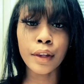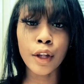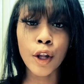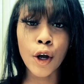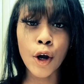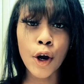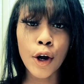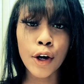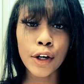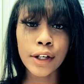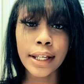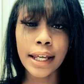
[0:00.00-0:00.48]

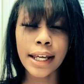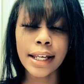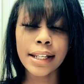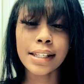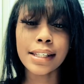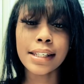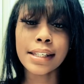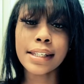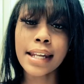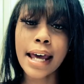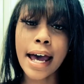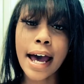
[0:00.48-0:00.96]
Hard hand
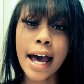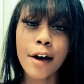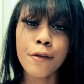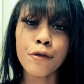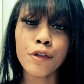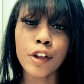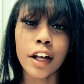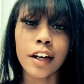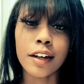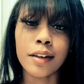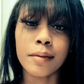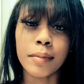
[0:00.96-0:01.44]
staff,
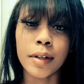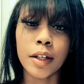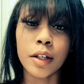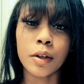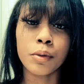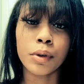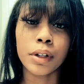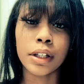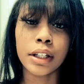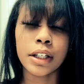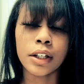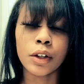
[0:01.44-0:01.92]
that would be a
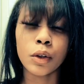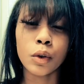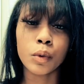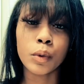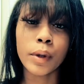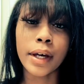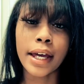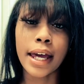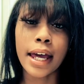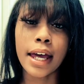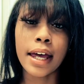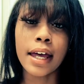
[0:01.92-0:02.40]
really cool
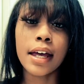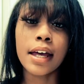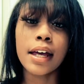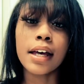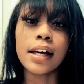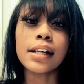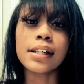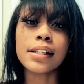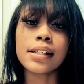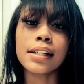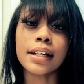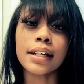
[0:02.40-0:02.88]
way
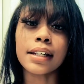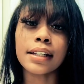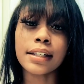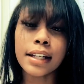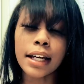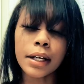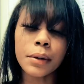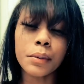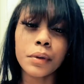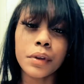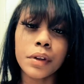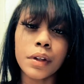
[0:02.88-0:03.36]
to
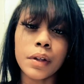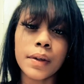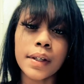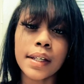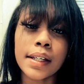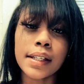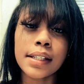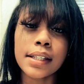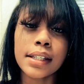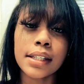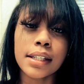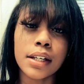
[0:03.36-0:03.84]
connect with you
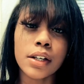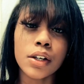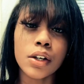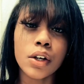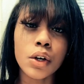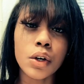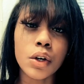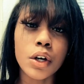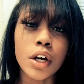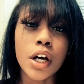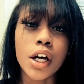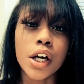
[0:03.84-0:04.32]
guys
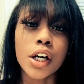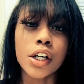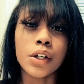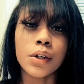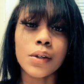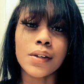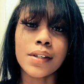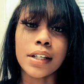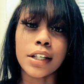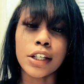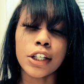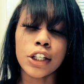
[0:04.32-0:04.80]
still
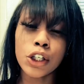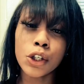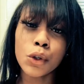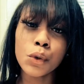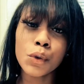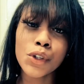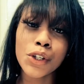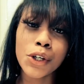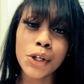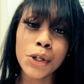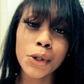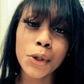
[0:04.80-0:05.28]
using
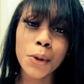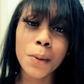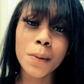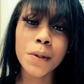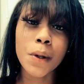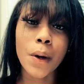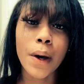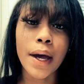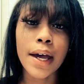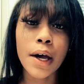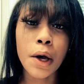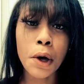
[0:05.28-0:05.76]
YouTube.
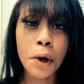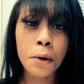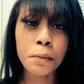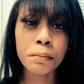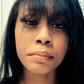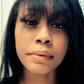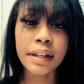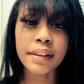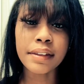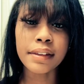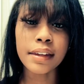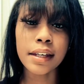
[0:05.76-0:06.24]
So I hope
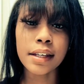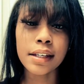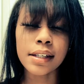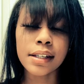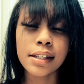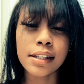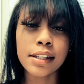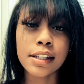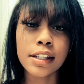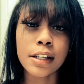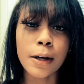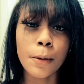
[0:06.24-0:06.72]
that this
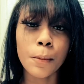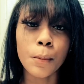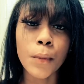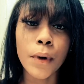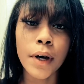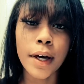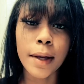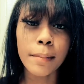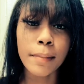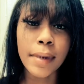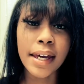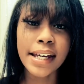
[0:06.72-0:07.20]

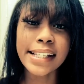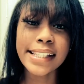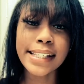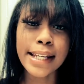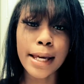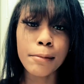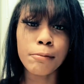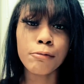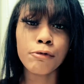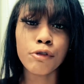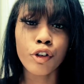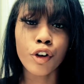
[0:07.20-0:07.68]
somewhat makes
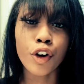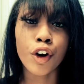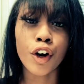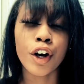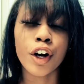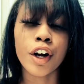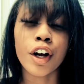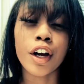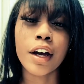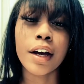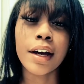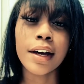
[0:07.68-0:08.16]
up
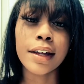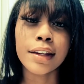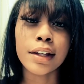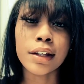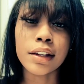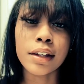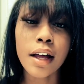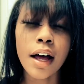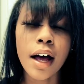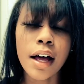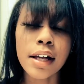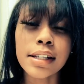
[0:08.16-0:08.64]
for the
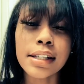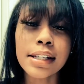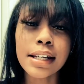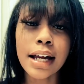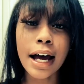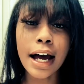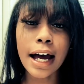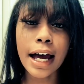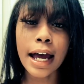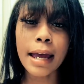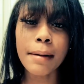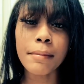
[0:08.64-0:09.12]
lost
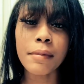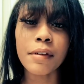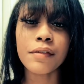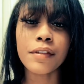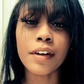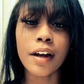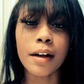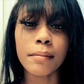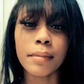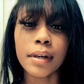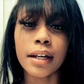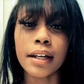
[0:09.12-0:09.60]
time of
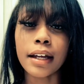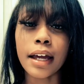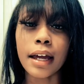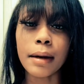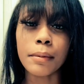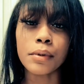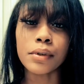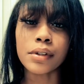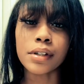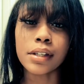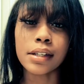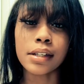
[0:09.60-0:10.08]
not being
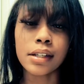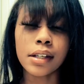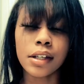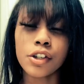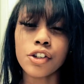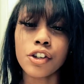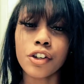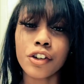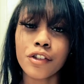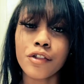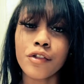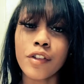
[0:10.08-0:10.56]
able to see
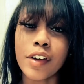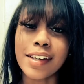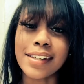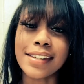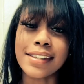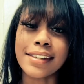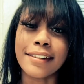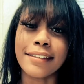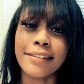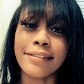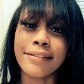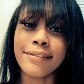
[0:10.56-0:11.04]
each other face
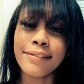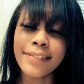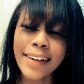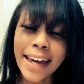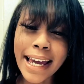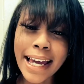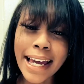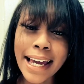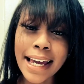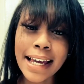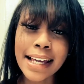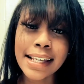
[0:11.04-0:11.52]
to
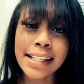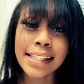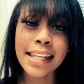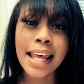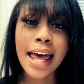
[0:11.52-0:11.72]
face.